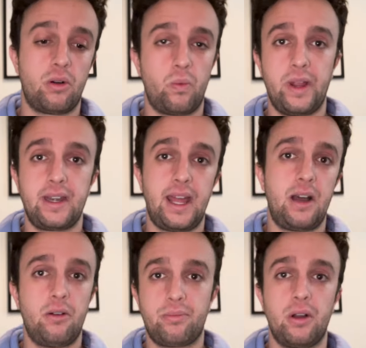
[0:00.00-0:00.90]

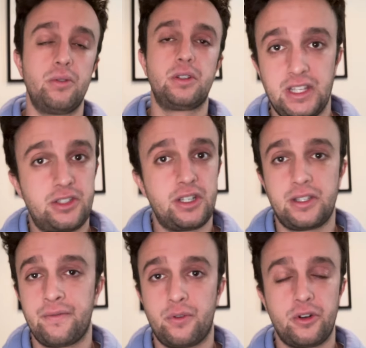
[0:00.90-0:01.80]
win-now approach. It's just
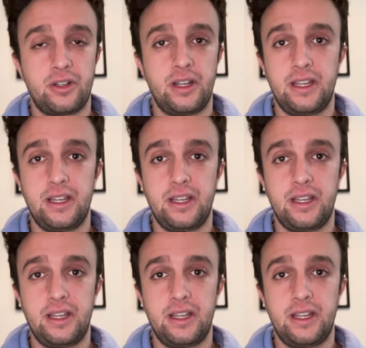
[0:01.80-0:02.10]
unfortunate.